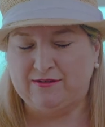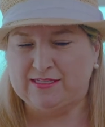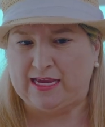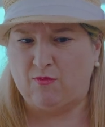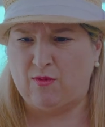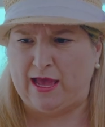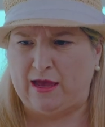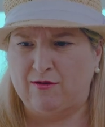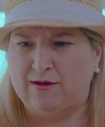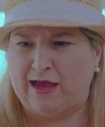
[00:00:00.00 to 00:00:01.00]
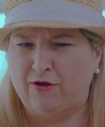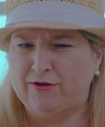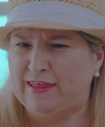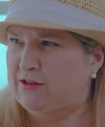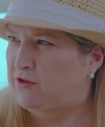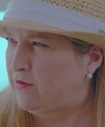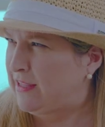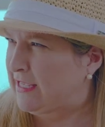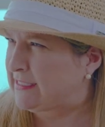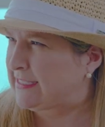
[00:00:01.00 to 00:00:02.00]
I was like, how are they doing
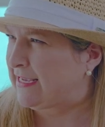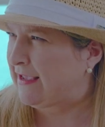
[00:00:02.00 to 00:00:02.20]
this? Like,